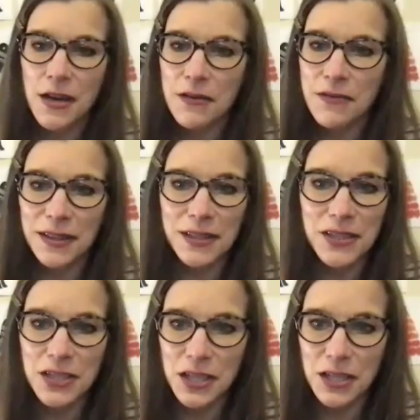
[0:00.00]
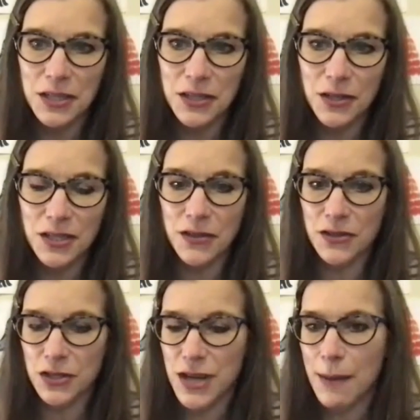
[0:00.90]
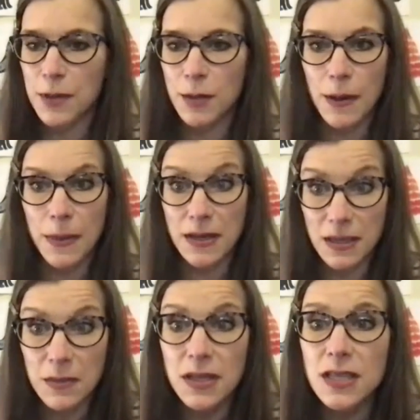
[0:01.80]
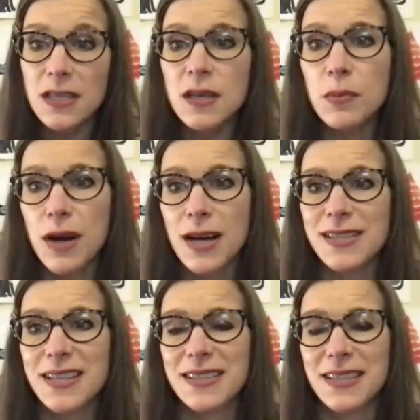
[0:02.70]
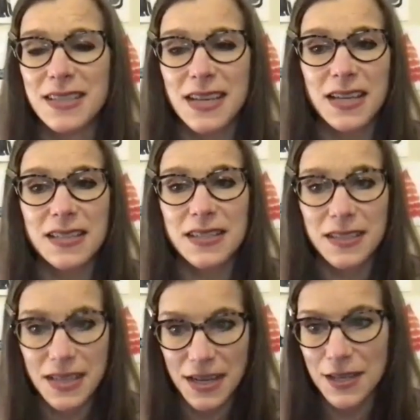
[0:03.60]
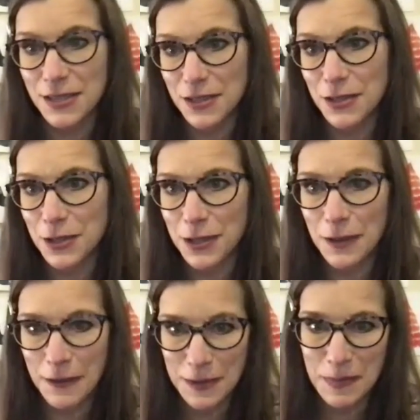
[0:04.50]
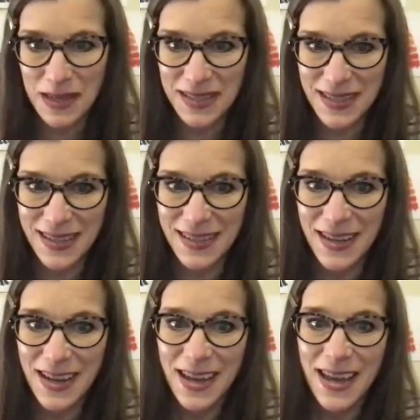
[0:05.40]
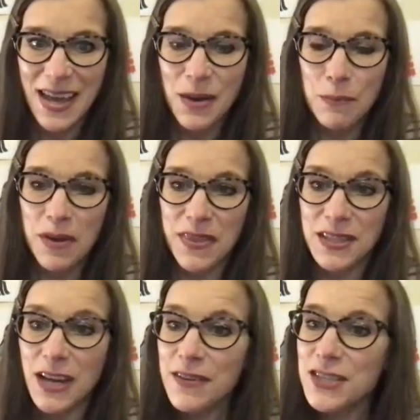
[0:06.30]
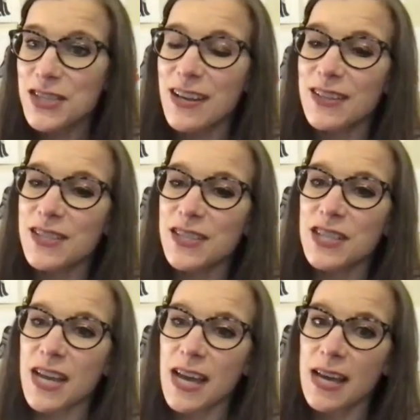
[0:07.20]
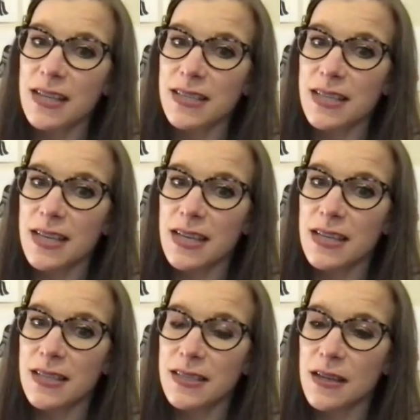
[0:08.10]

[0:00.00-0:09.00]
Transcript: finally she cooks it there's a chapter about this i mean this is a process that takes days to cook this pig's head but the toughest challenge that she has is